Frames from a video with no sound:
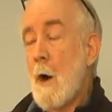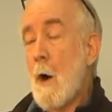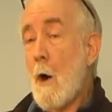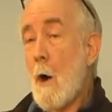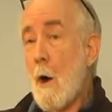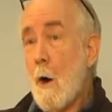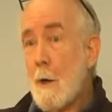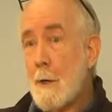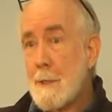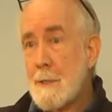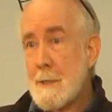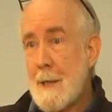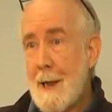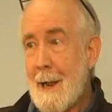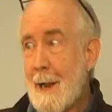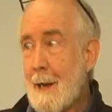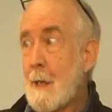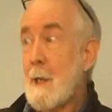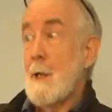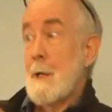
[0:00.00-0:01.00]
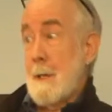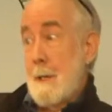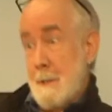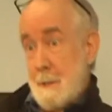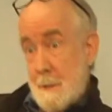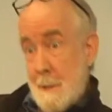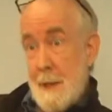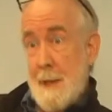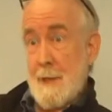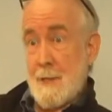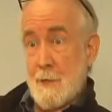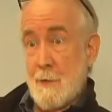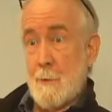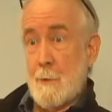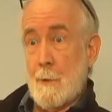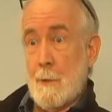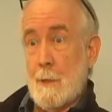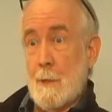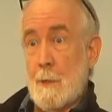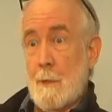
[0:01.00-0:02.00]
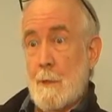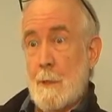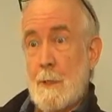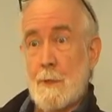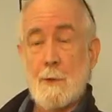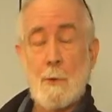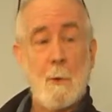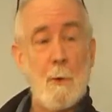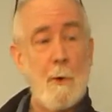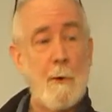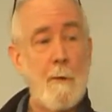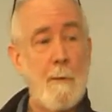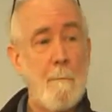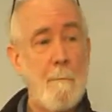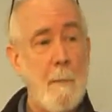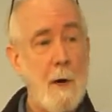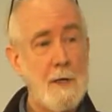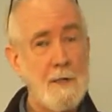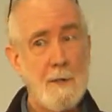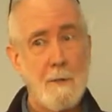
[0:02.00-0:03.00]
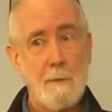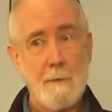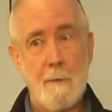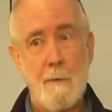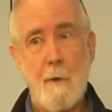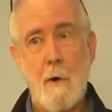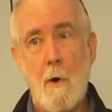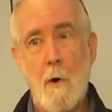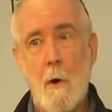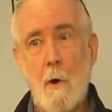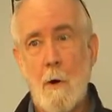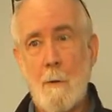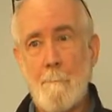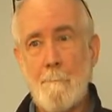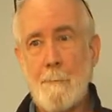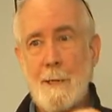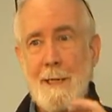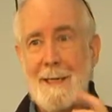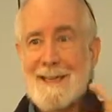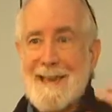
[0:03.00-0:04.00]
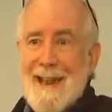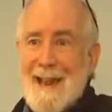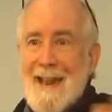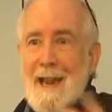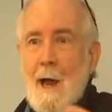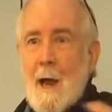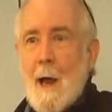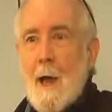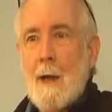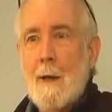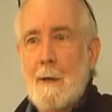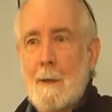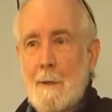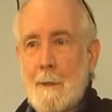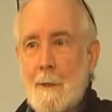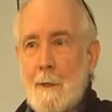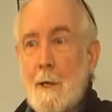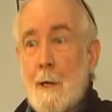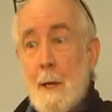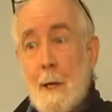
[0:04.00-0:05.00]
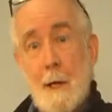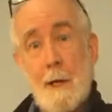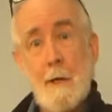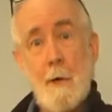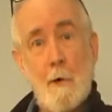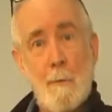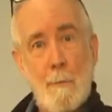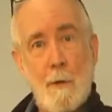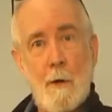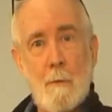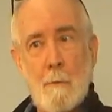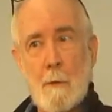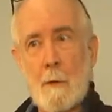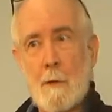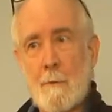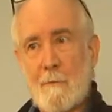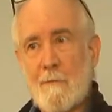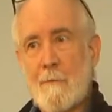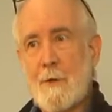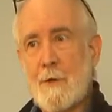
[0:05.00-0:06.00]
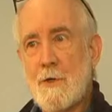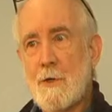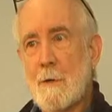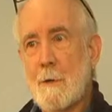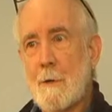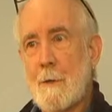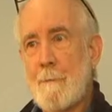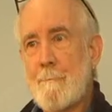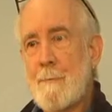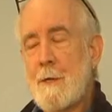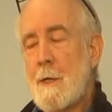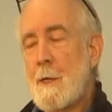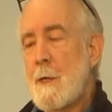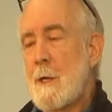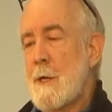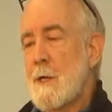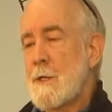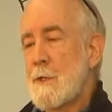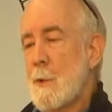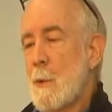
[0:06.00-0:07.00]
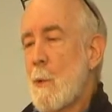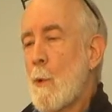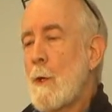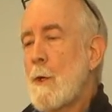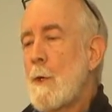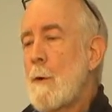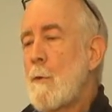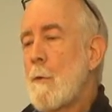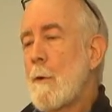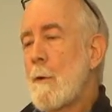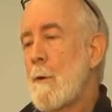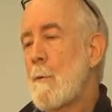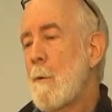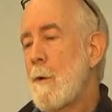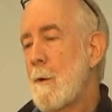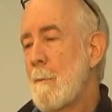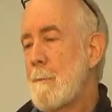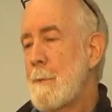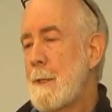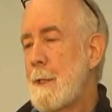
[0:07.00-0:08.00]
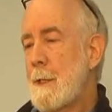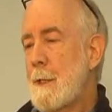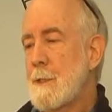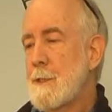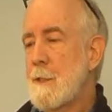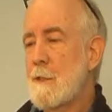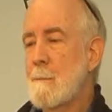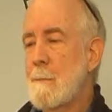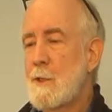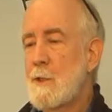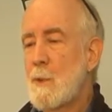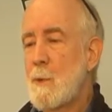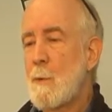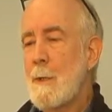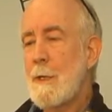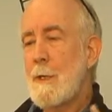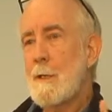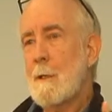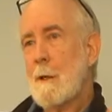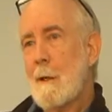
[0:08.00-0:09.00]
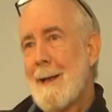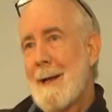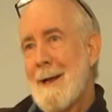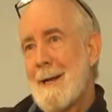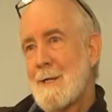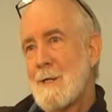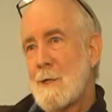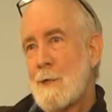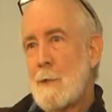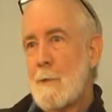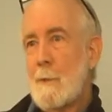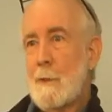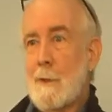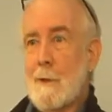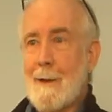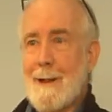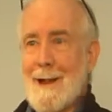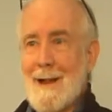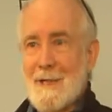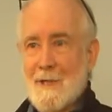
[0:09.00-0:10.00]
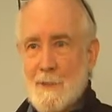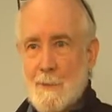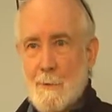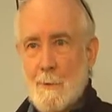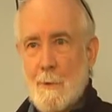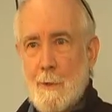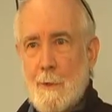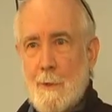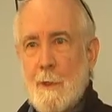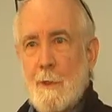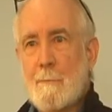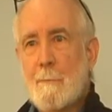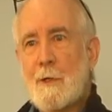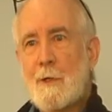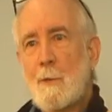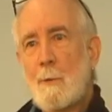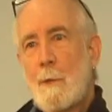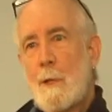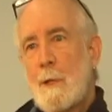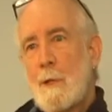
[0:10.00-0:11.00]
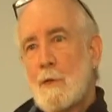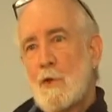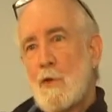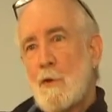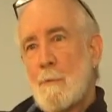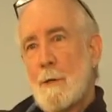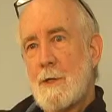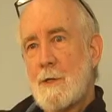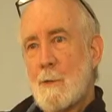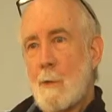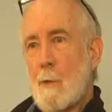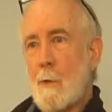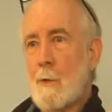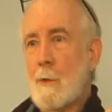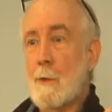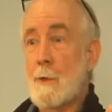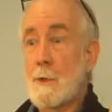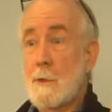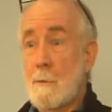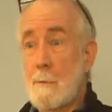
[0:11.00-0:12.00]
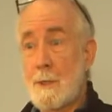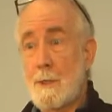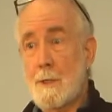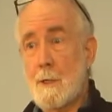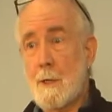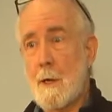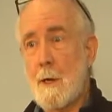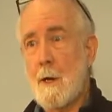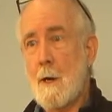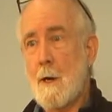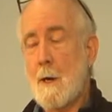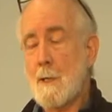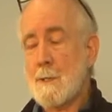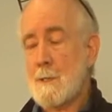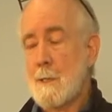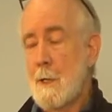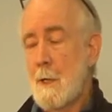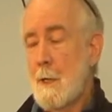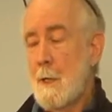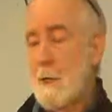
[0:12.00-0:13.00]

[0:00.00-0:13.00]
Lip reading: Heart attack is class 3. It's where the muscles of the heart beat chaotically and don't pump blood efficiently. So where you really want to be is in between class 2 and class 3, in between too much order and too much chaos.